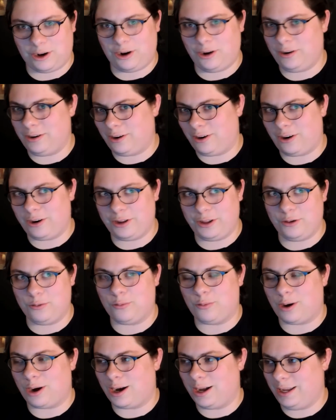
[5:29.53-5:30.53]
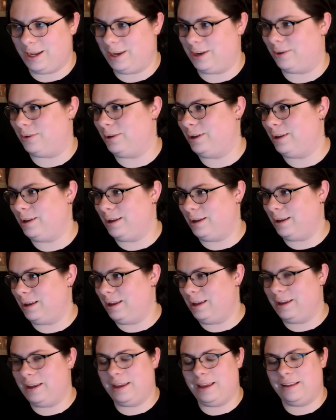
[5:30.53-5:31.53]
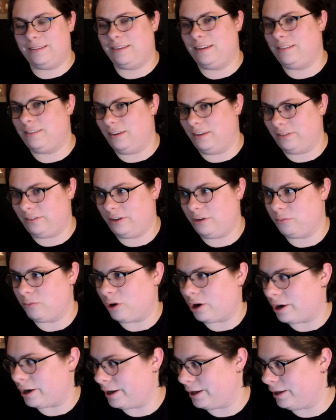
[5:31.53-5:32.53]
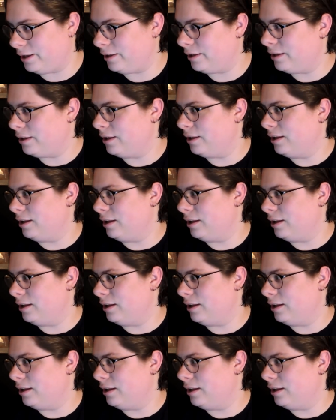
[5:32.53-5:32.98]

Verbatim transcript: Hard to argue why you know it, it's easy to see why.